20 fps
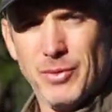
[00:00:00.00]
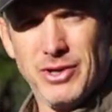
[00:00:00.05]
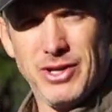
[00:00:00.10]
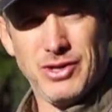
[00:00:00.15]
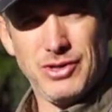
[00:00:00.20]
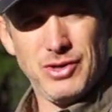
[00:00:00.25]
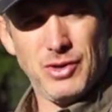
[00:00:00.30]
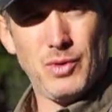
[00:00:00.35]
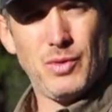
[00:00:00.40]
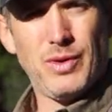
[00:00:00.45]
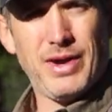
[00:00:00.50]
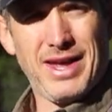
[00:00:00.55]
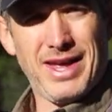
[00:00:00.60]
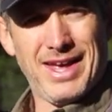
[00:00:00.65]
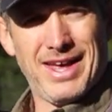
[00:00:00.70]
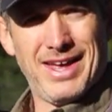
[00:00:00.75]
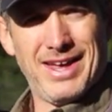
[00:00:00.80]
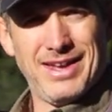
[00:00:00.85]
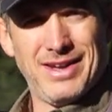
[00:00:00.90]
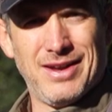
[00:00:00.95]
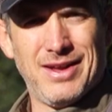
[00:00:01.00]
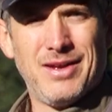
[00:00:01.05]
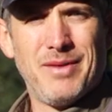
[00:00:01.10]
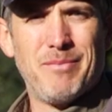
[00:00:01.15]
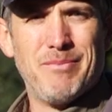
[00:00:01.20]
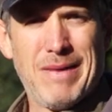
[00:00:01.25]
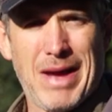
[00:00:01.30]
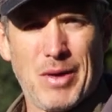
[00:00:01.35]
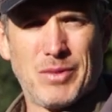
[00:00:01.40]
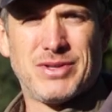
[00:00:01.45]
when you do in
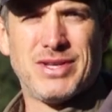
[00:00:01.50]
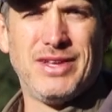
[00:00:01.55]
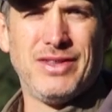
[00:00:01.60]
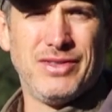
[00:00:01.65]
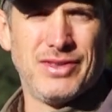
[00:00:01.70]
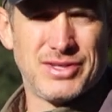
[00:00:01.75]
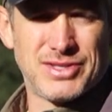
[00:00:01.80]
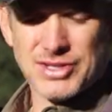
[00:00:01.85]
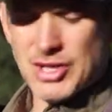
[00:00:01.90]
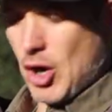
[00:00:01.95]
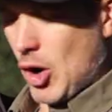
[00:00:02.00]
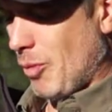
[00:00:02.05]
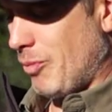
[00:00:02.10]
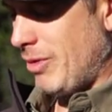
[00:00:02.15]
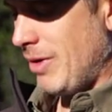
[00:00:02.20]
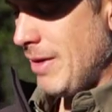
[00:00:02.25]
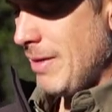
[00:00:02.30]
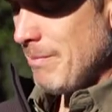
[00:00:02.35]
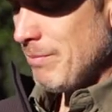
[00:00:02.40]
mounting the scope.